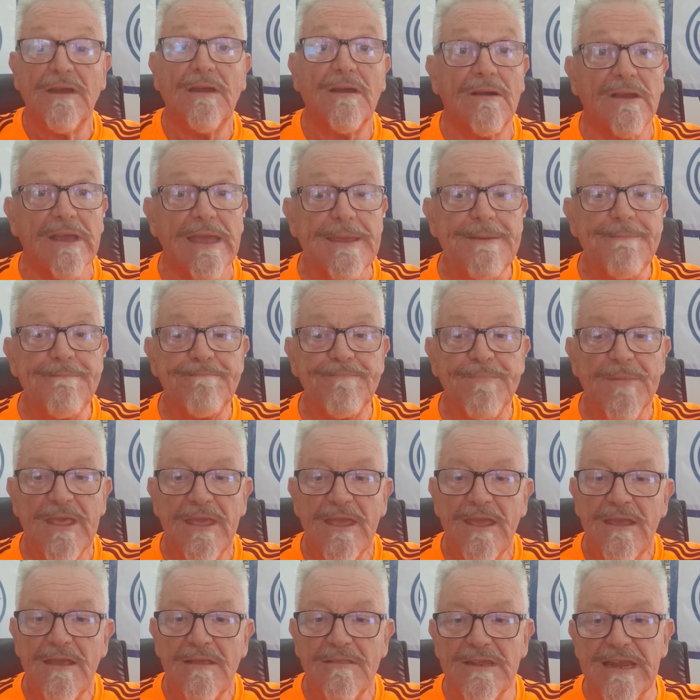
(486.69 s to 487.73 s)
Okay,
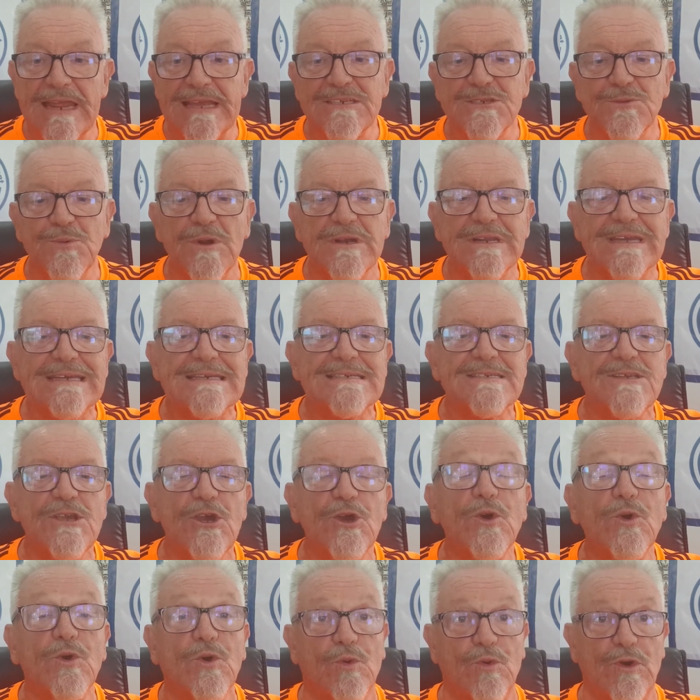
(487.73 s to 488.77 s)
the next one is
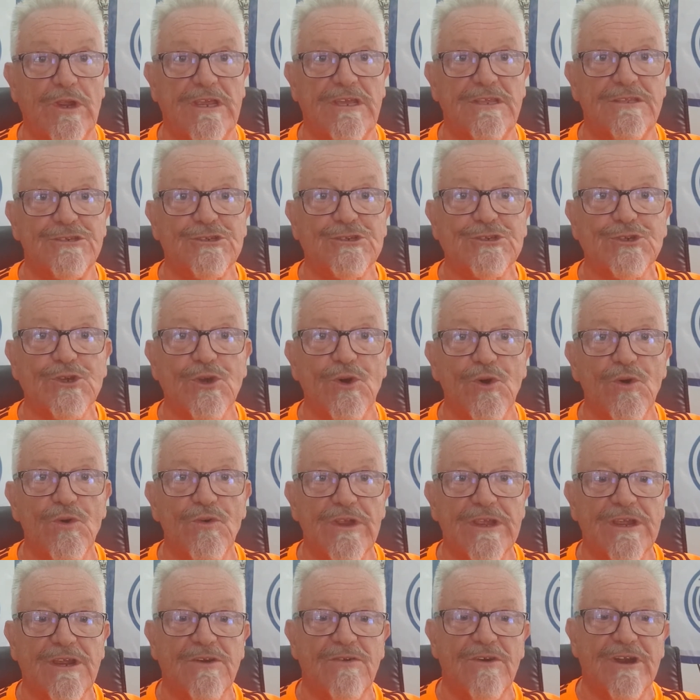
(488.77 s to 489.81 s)
agree the
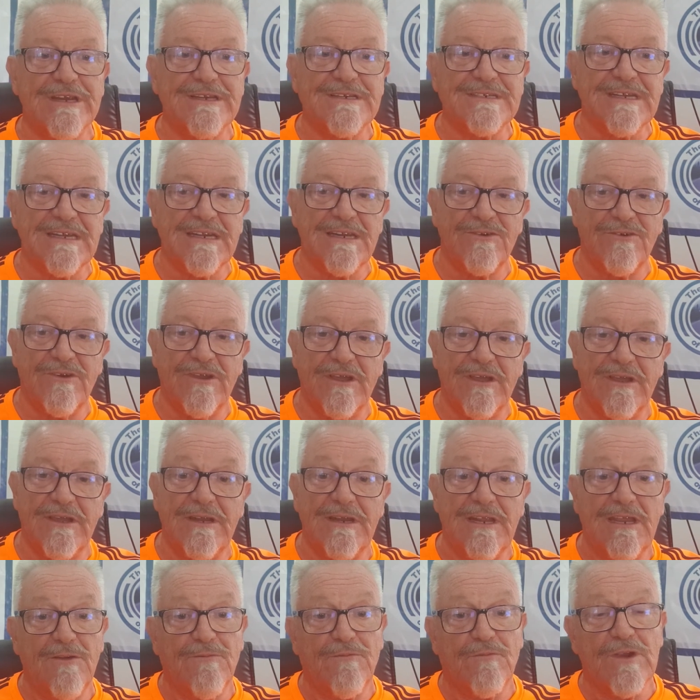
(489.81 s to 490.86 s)
scoring criteria
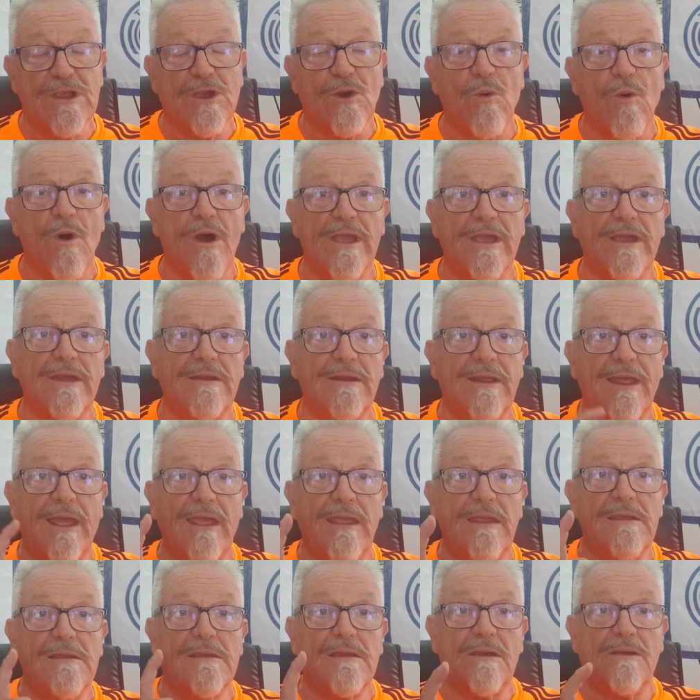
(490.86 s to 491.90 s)
and, if required,
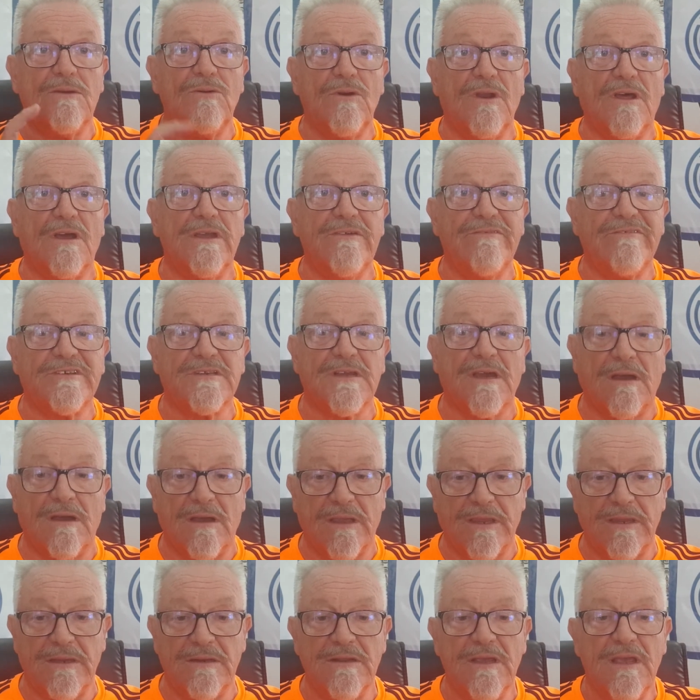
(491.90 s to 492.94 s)
a go-live
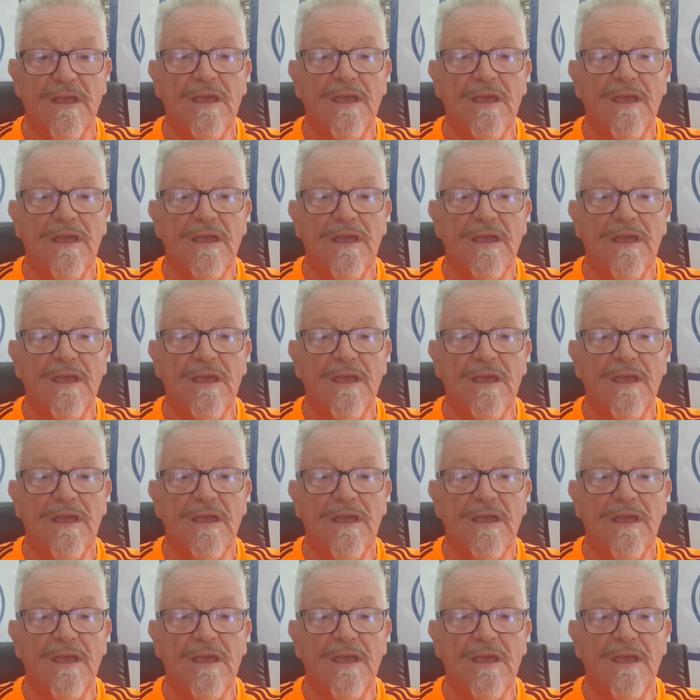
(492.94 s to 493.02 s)
target.